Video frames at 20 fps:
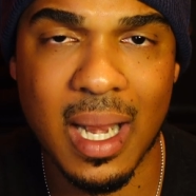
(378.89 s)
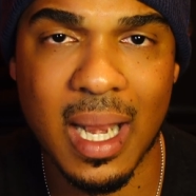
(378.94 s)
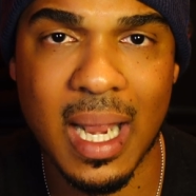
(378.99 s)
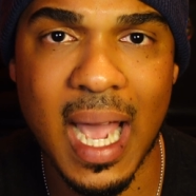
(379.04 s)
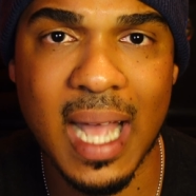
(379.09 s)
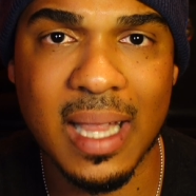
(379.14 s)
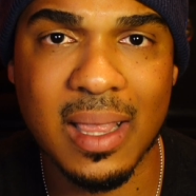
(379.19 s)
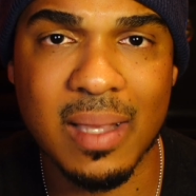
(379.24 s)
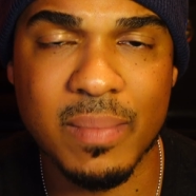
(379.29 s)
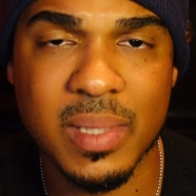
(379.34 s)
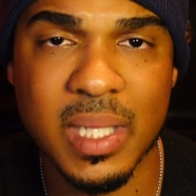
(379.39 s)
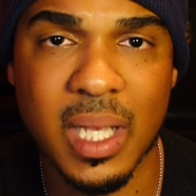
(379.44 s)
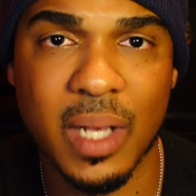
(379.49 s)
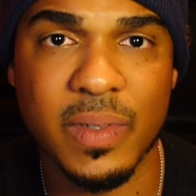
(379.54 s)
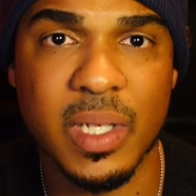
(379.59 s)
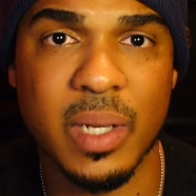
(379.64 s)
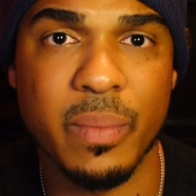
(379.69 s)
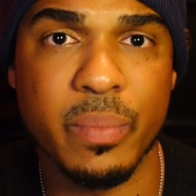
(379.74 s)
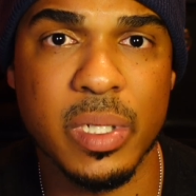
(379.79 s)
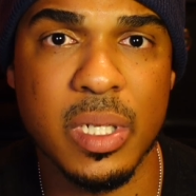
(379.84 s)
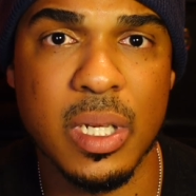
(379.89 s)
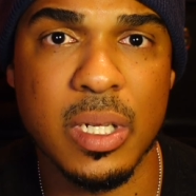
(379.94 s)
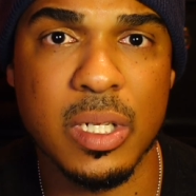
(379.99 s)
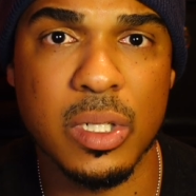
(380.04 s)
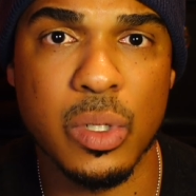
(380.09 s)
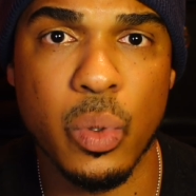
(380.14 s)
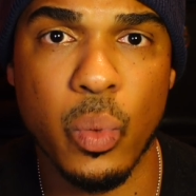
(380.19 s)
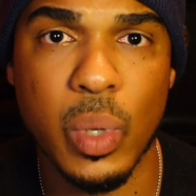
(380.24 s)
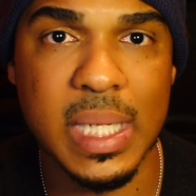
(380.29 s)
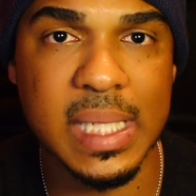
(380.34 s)
got themselves in
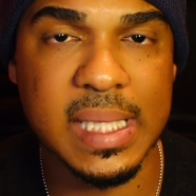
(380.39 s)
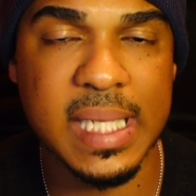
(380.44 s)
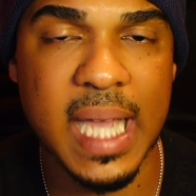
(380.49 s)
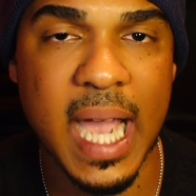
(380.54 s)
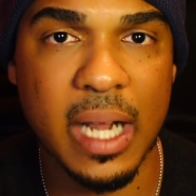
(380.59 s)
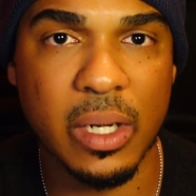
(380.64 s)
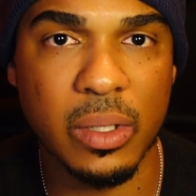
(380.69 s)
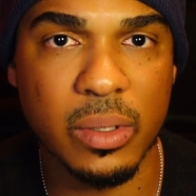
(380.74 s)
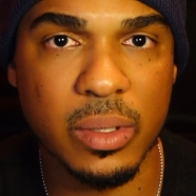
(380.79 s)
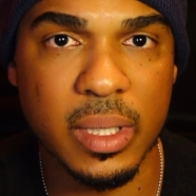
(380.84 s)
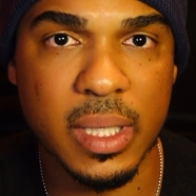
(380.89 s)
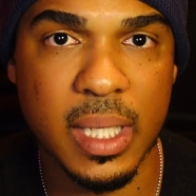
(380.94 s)
position to win the title,